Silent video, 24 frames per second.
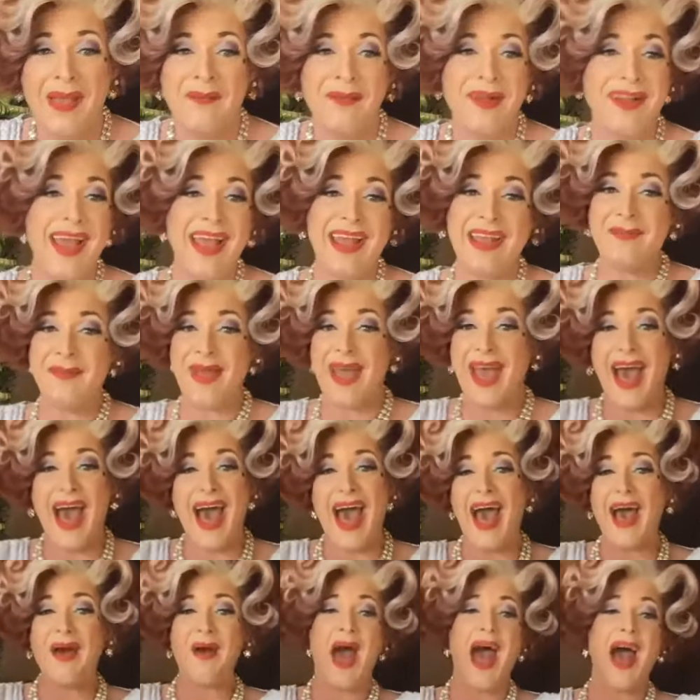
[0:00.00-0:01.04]
But anyway,
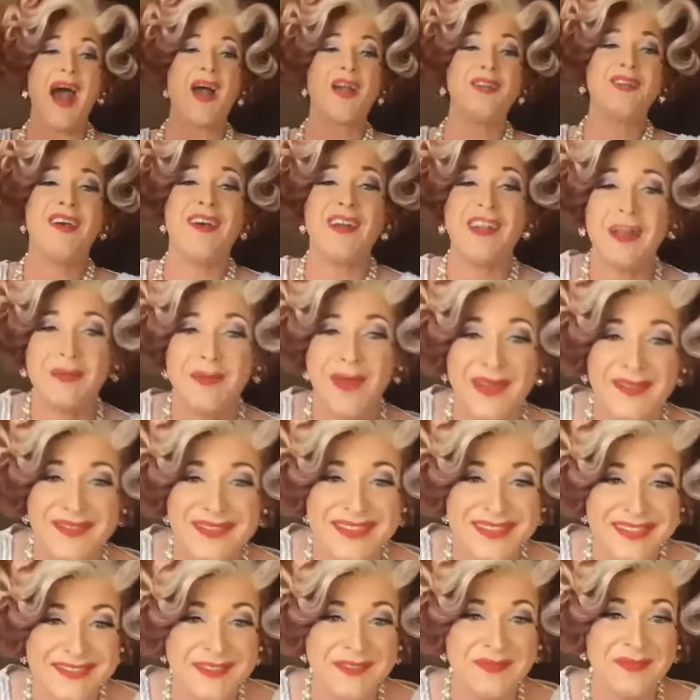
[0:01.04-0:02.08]
I'll talk about
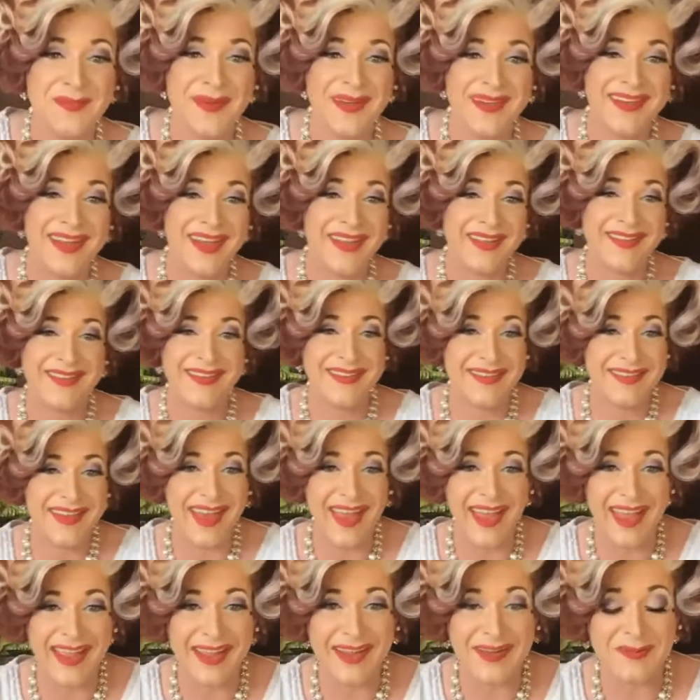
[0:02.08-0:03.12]
Snoop another
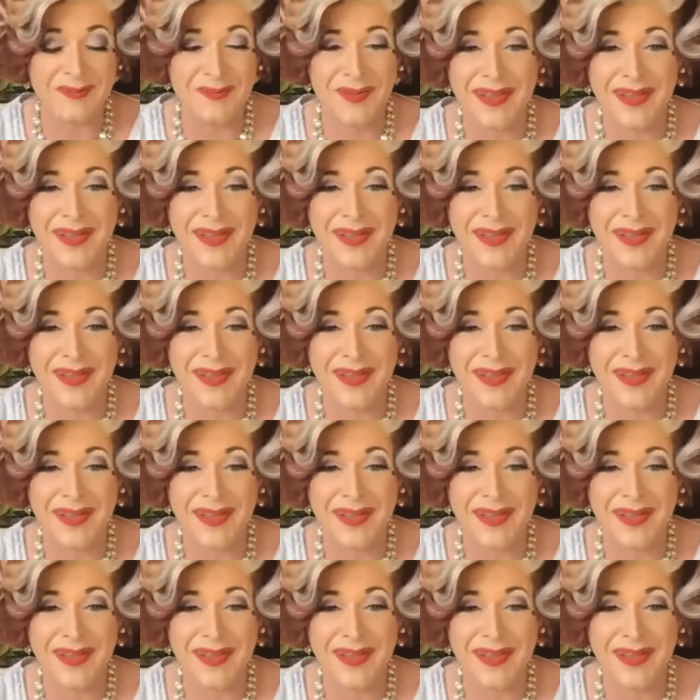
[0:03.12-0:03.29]
day.